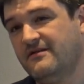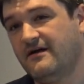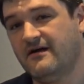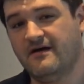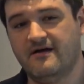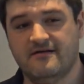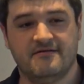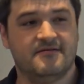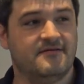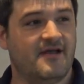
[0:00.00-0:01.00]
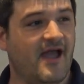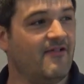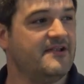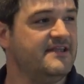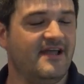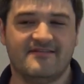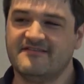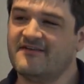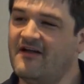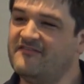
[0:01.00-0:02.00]
L&D has
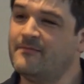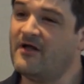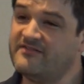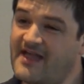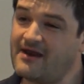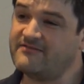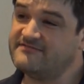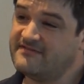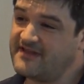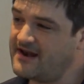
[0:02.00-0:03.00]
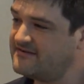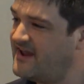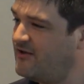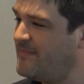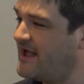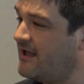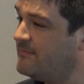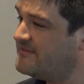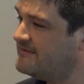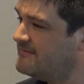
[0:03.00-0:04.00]
this concept called static channel
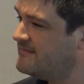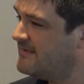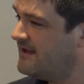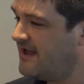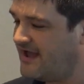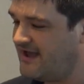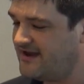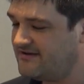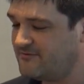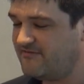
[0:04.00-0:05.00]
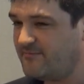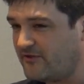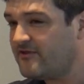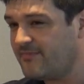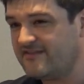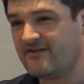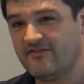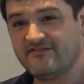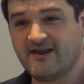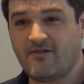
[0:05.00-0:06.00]
backups, and we've built it based on
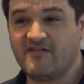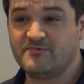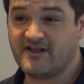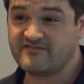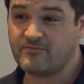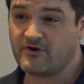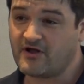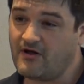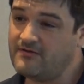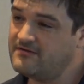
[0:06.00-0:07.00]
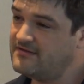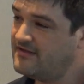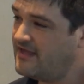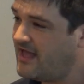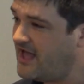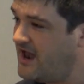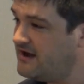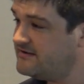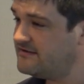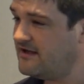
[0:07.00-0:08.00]
this data loss protection protocol.
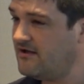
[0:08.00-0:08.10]
And